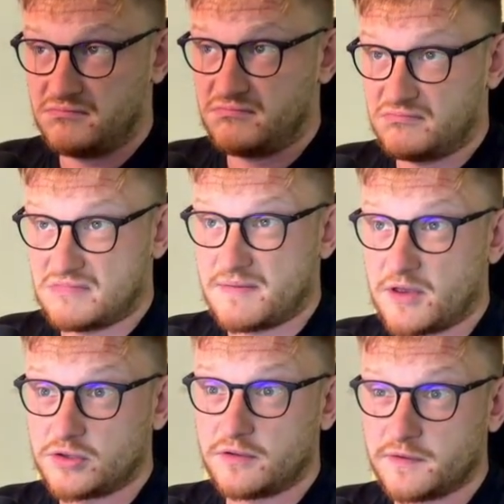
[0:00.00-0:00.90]
I'm not sure
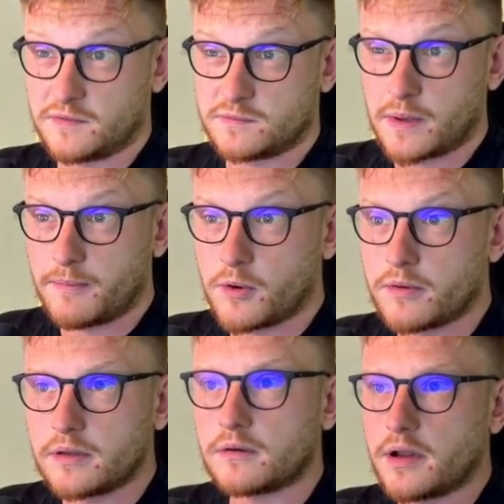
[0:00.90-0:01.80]
if it was wipe coded
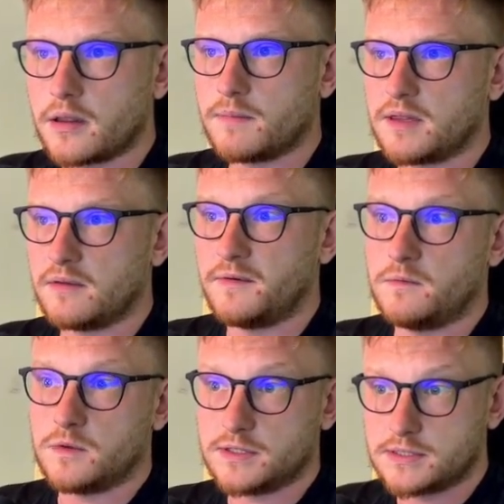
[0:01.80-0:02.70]
or not, but if it
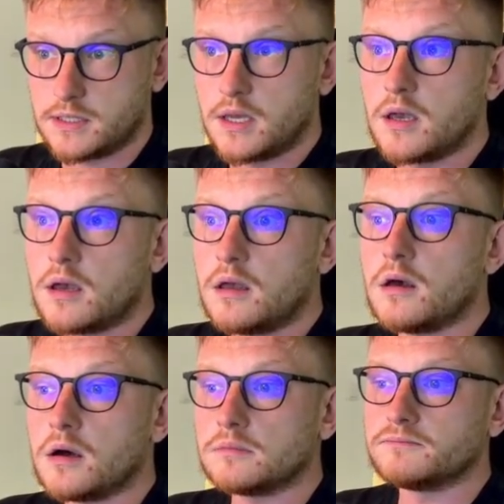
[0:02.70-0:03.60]
was,
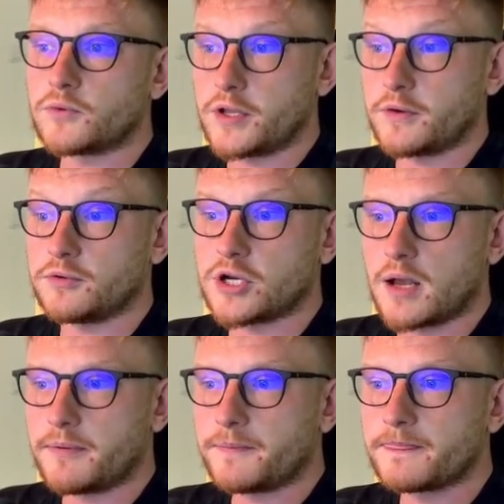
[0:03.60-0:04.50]
really good job.
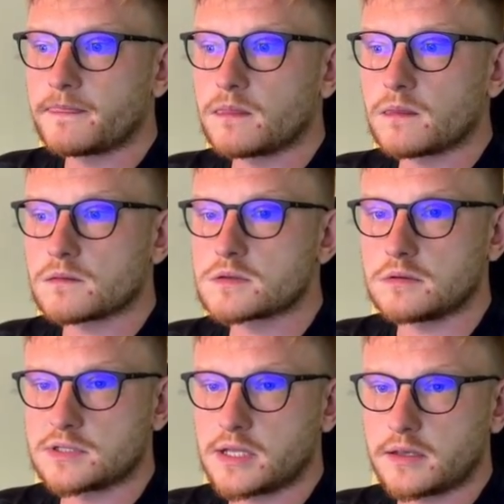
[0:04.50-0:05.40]
It looks
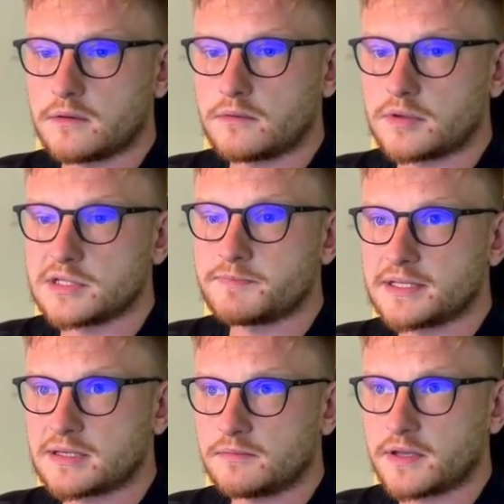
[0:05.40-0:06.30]
like you really spent
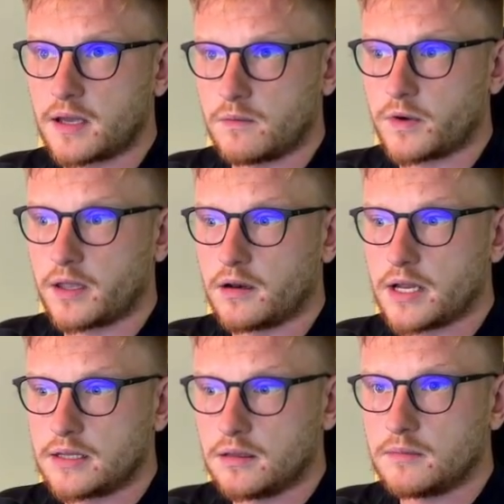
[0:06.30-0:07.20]
some time working on it.
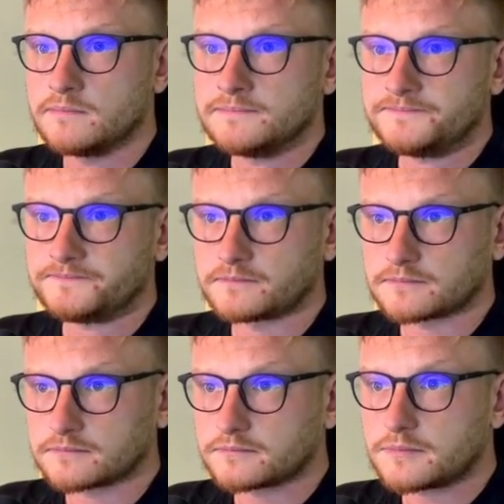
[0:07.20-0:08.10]

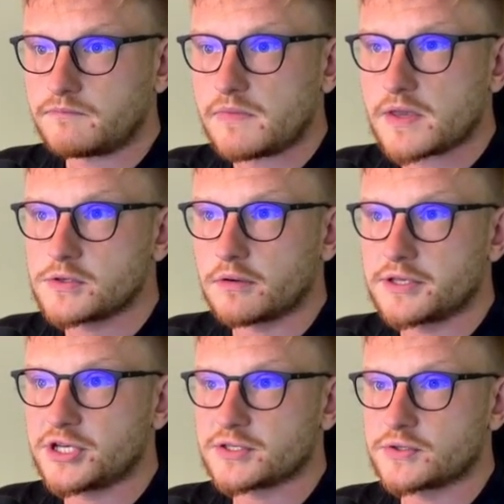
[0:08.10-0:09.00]
So let's
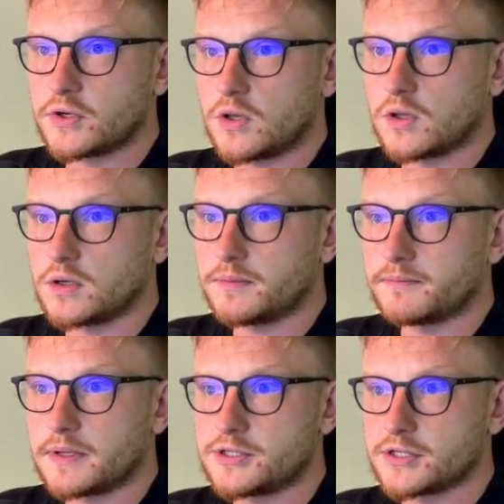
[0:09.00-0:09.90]
just talk. Let's
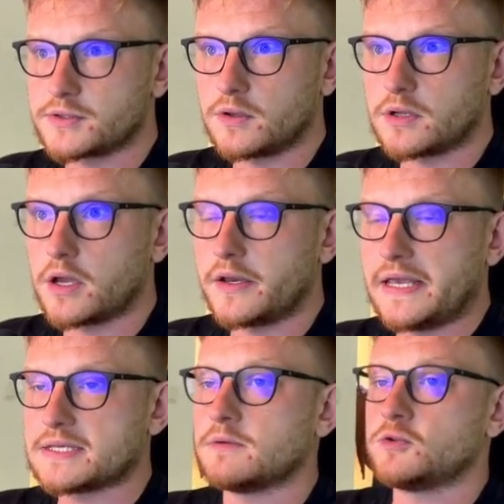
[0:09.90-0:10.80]
just talk ideas
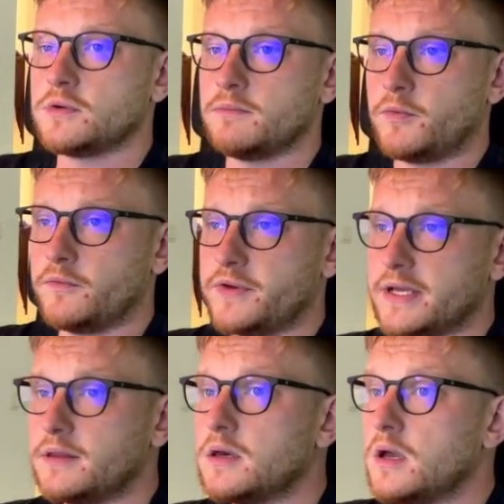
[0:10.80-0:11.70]
how to improve that.
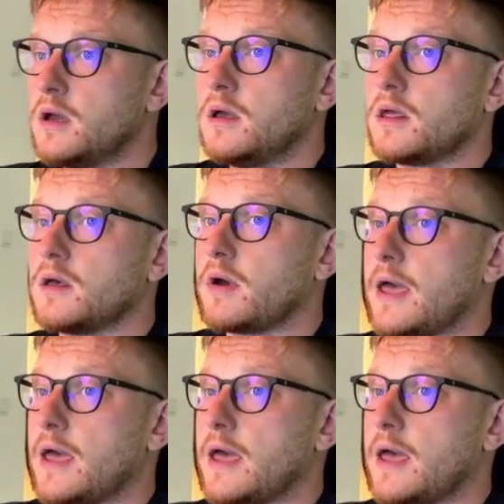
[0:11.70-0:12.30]
Okay.